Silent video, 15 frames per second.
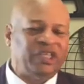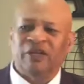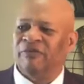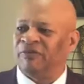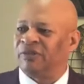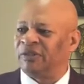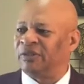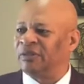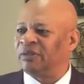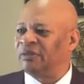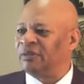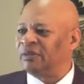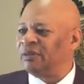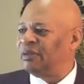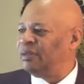That's
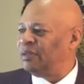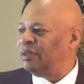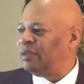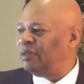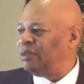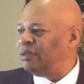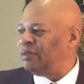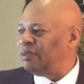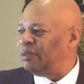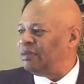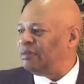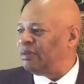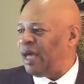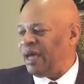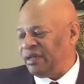Amen. Right.
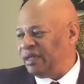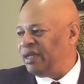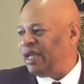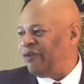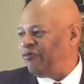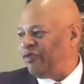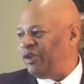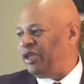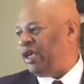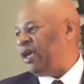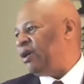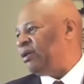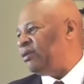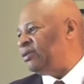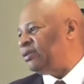That's right. I did that for
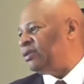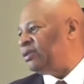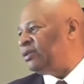years.